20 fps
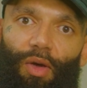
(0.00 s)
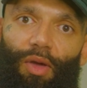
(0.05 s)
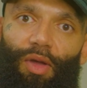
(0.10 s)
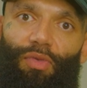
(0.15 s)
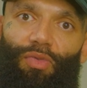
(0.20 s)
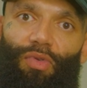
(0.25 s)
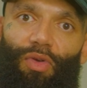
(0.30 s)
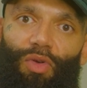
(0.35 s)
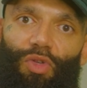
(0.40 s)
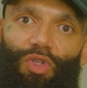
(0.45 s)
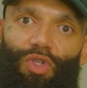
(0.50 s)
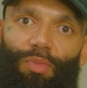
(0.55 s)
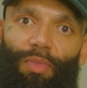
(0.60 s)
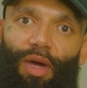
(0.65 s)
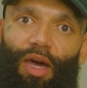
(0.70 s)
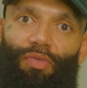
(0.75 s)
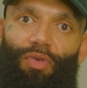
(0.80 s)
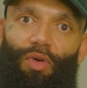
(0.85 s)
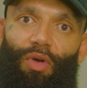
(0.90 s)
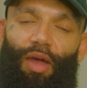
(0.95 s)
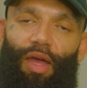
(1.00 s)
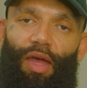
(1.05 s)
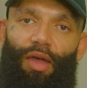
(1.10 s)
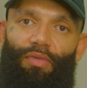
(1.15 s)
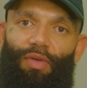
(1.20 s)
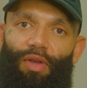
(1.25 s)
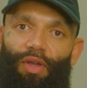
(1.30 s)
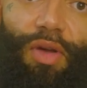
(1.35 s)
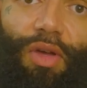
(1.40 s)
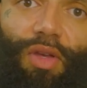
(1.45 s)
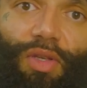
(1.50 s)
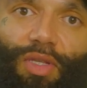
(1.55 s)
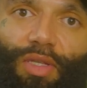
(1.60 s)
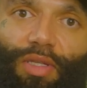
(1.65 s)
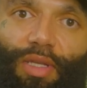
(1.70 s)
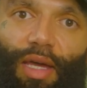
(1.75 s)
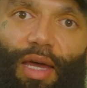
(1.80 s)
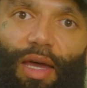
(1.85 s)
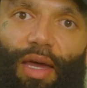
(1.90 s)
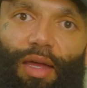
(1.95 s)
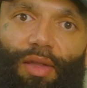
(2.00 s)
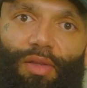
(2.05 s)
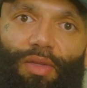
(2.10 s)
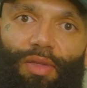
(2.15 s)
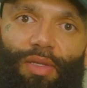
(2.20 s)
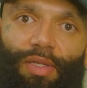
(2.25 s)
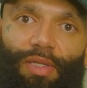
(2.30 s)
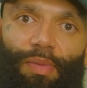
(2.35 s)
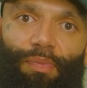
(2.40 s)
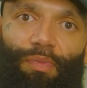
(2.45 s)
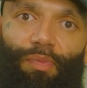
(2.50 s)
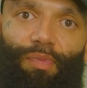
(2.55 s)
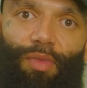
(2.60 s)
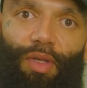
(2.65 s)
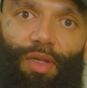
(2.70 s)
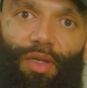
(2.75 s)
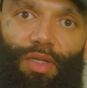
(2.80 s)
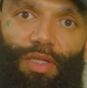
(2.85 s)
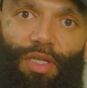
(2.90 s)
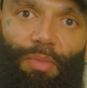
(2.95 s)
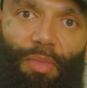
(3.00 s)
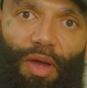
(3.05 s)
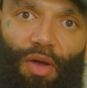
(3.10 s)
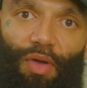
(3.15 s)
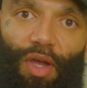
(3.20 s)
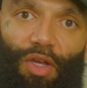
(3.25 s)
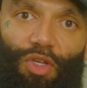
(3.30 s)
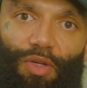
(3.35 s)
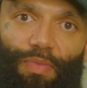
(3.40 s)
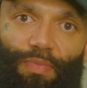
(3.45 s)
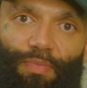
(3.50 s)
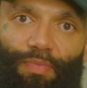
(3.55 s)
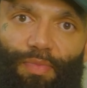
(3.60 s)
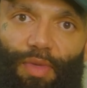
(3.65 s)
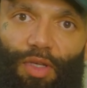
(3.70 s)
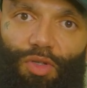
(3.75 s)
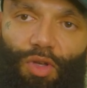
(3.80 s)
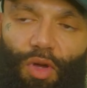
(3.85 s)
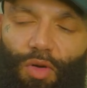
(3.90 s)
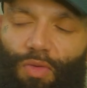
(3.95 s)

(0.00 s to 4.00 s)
going through some afro hair videos and you're gonna see my reaction. Let's